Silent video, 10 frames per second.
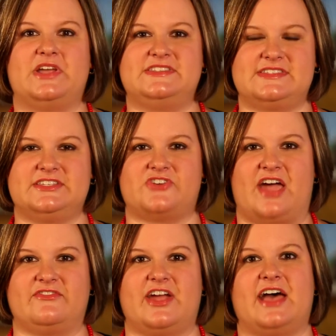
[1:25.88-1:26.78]
Once the
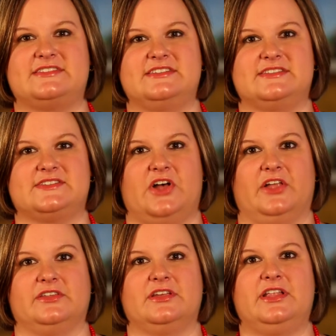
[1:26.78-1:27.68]
driver has
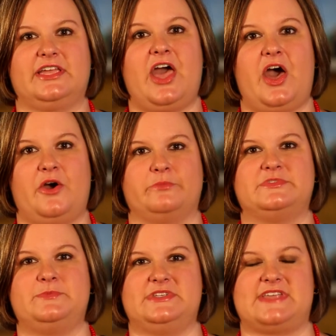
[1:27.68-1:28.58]
installed, click Home
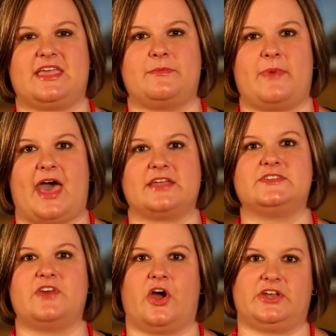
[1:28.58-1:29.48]
to be taken back
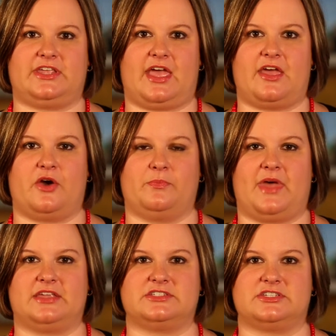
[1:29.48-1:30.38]
to the RDA
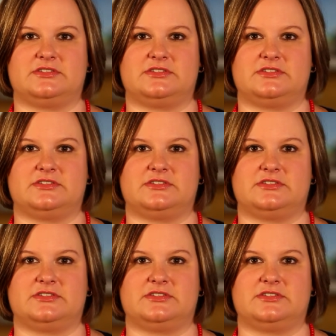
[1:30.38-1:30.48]
homepage.